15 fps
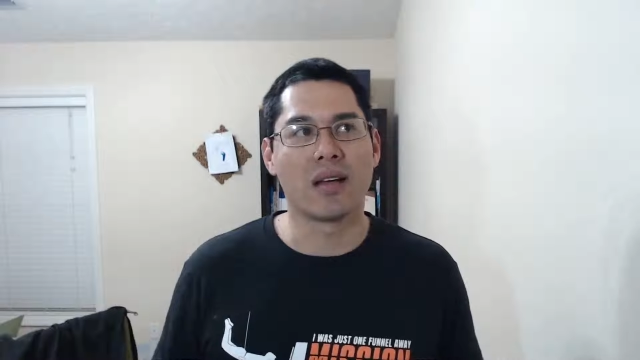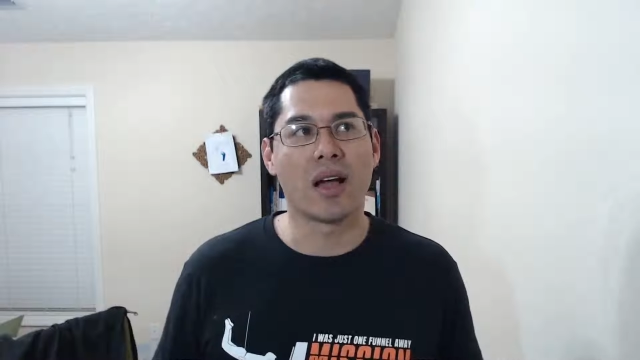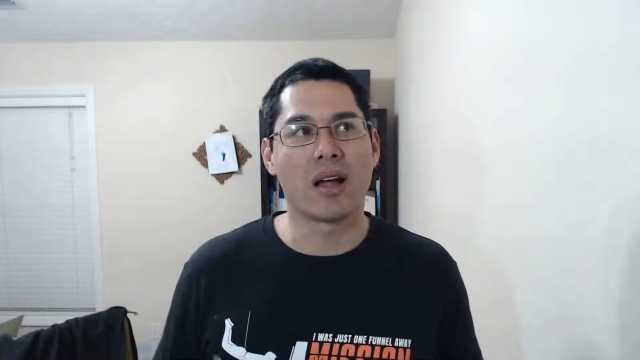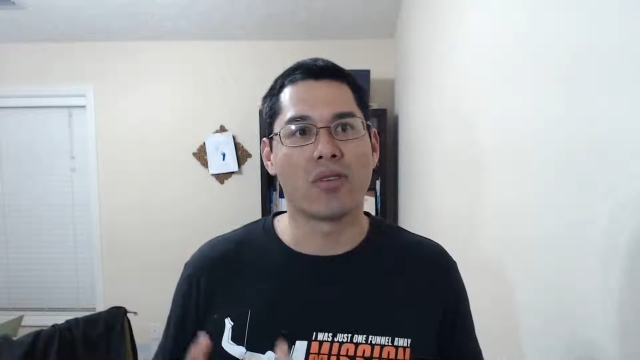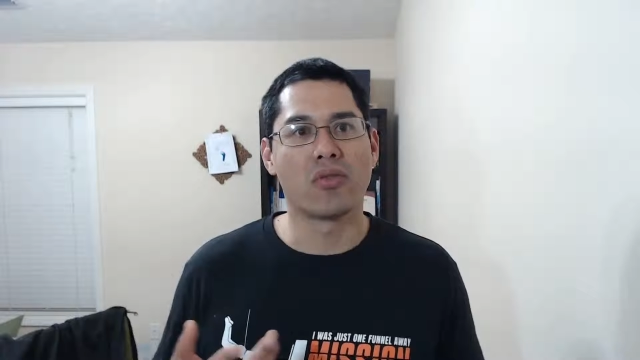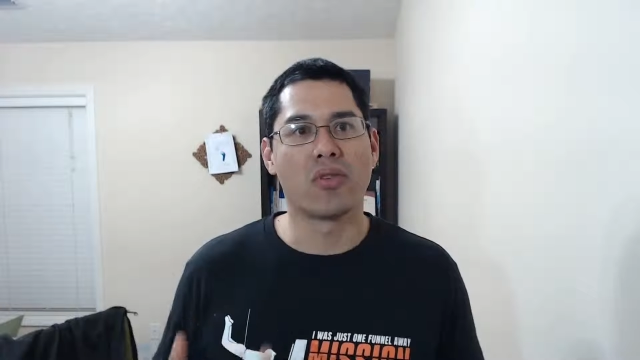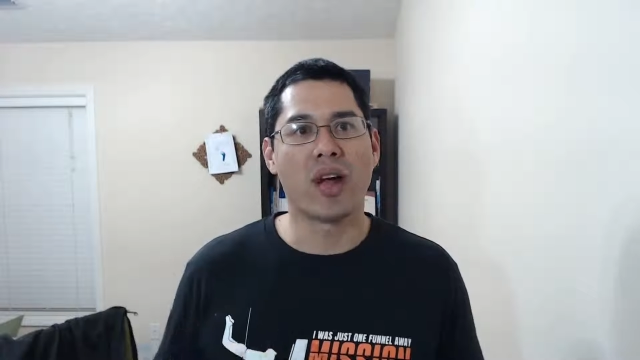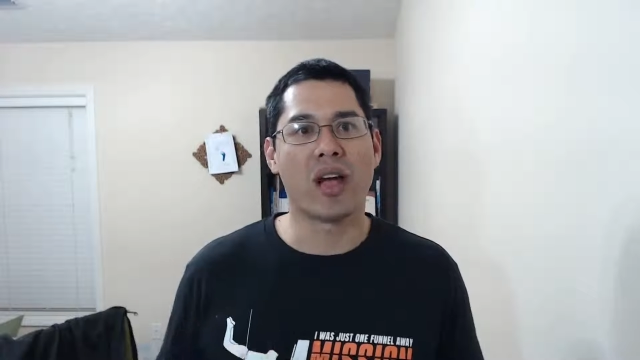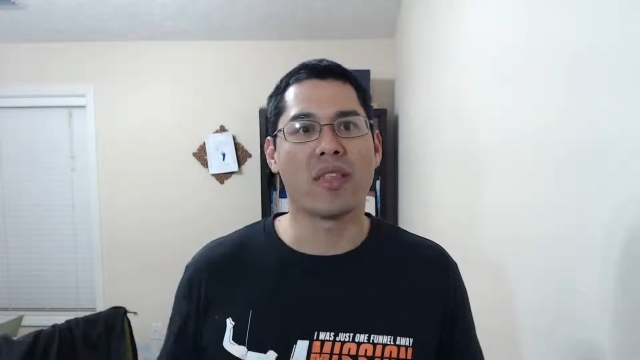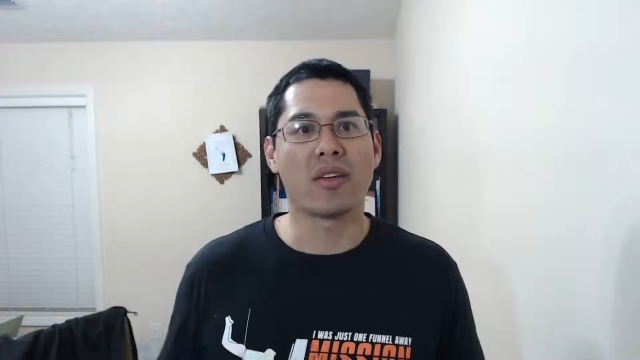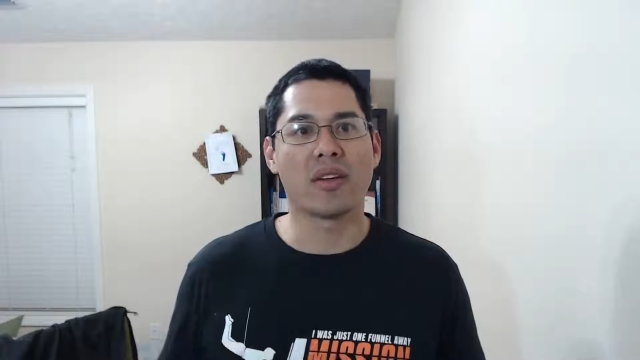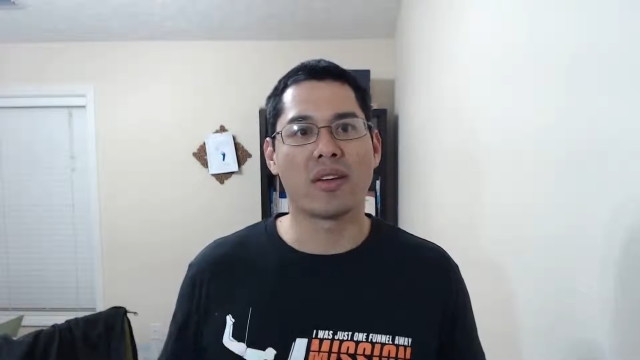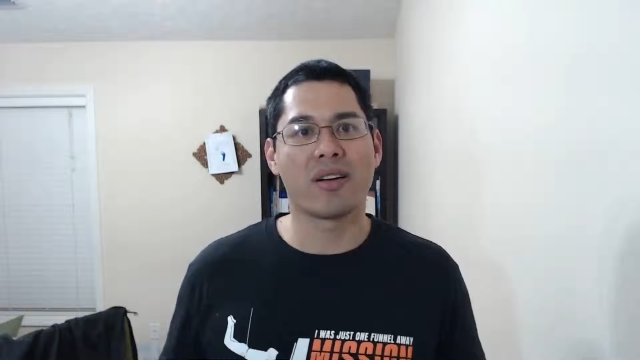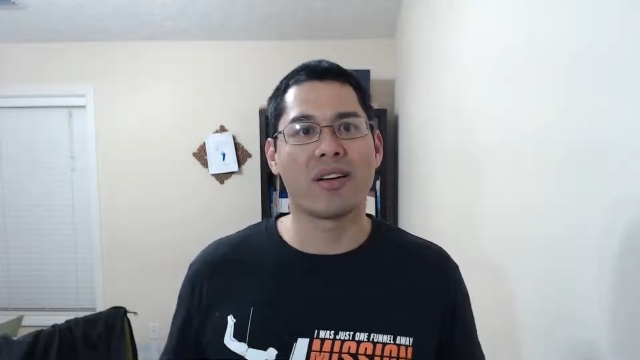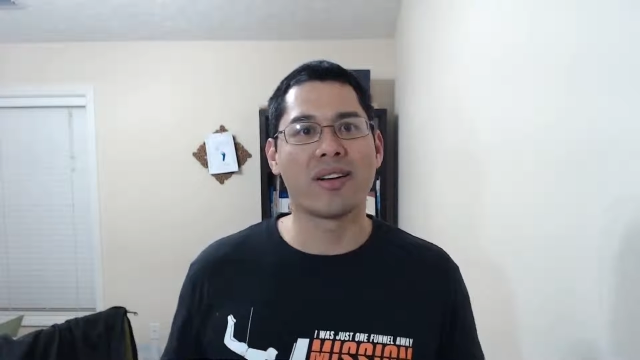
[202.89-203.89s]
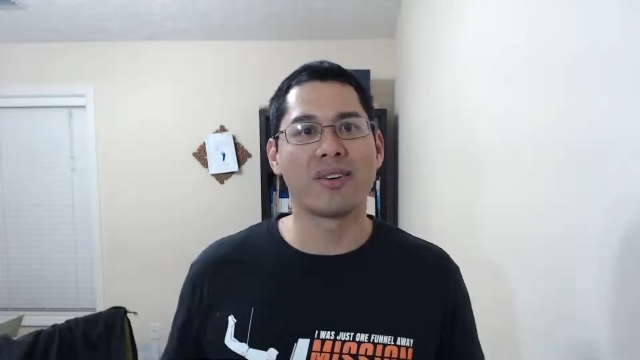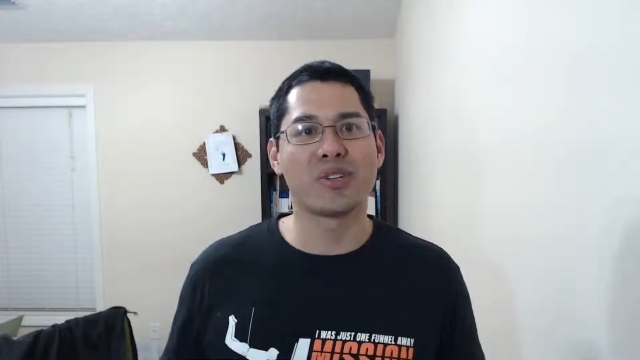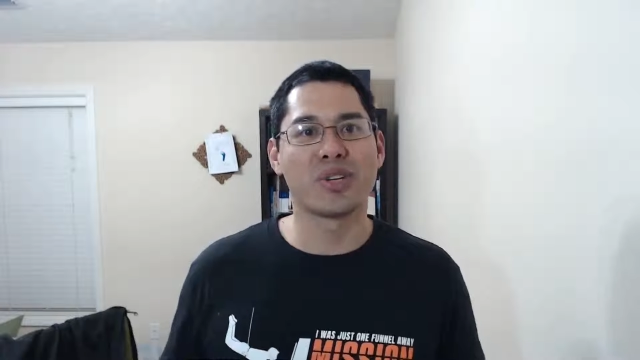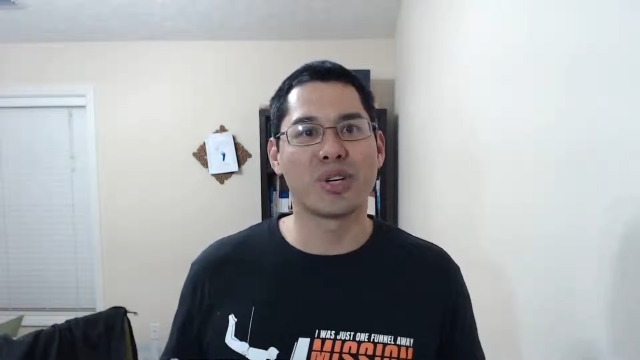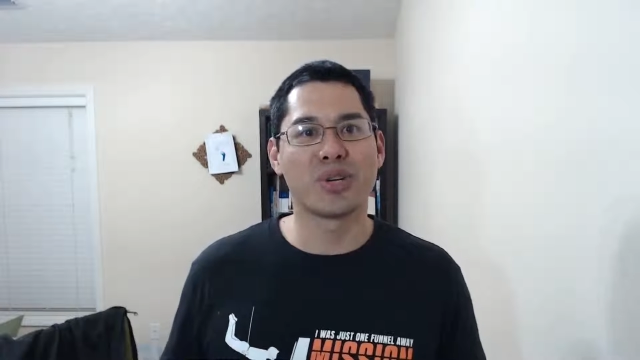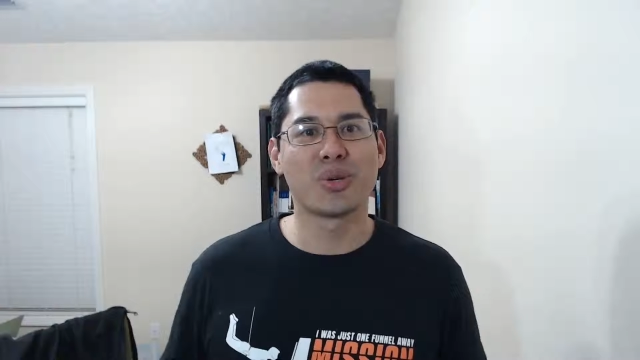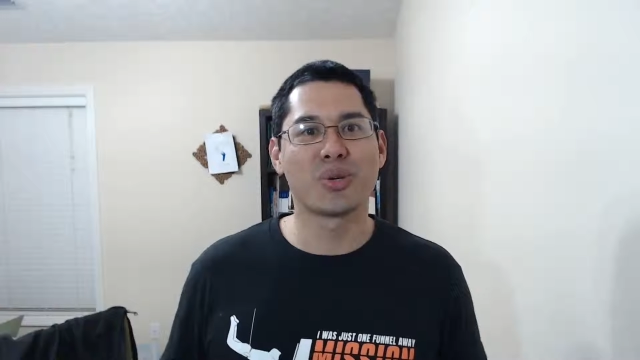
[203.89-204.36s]
I'd rather
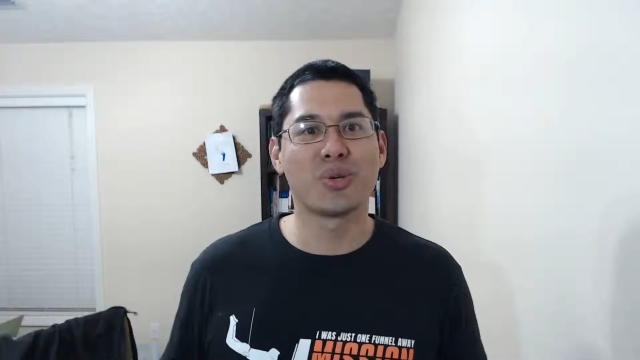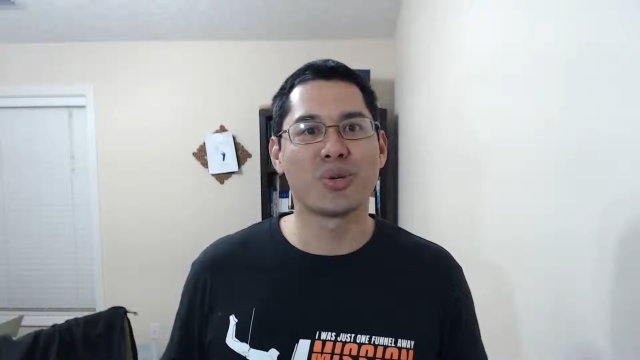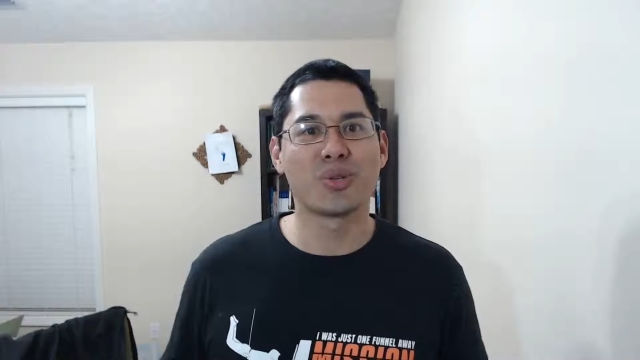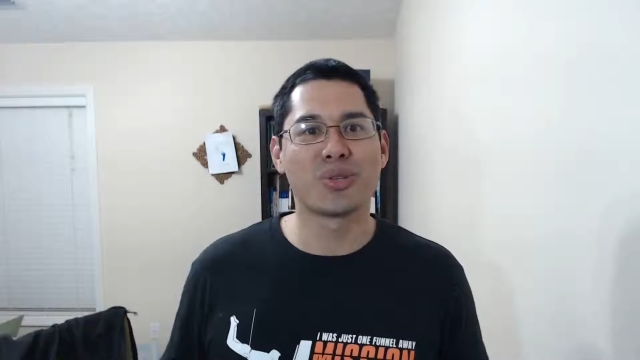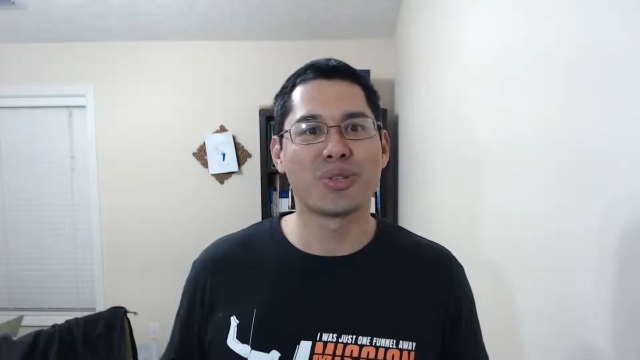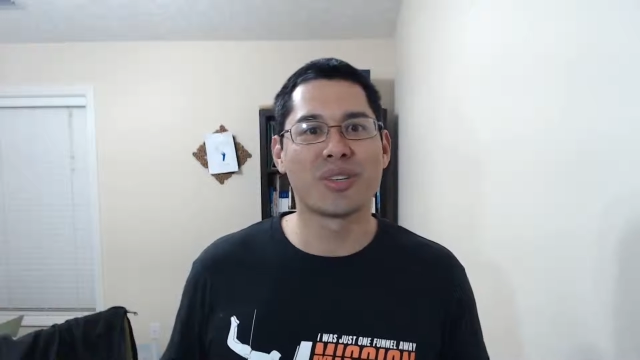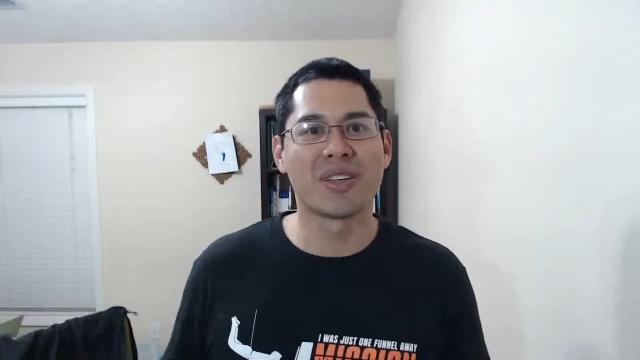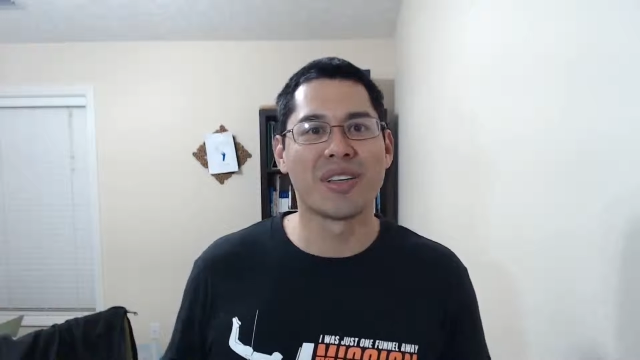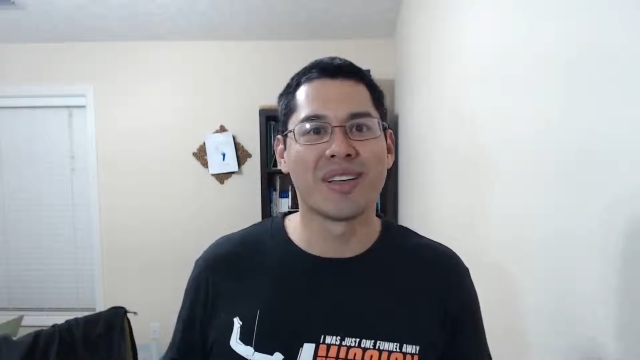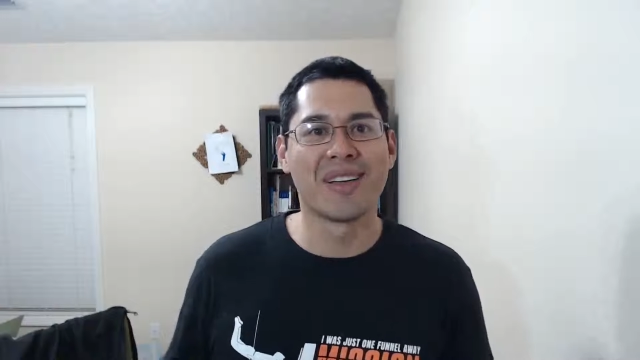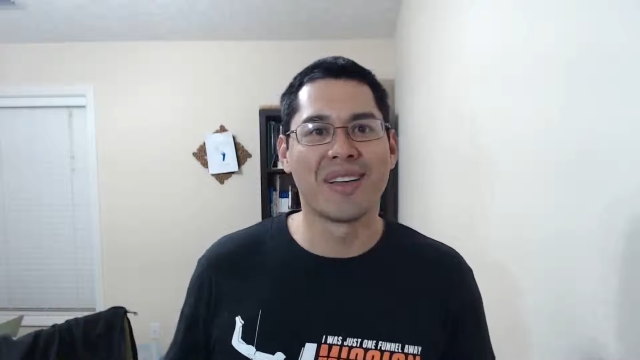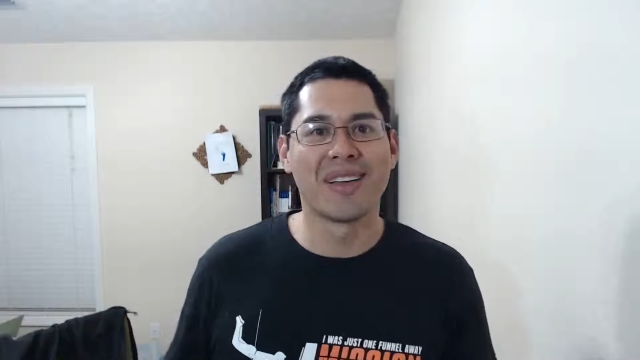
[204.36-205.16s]
choose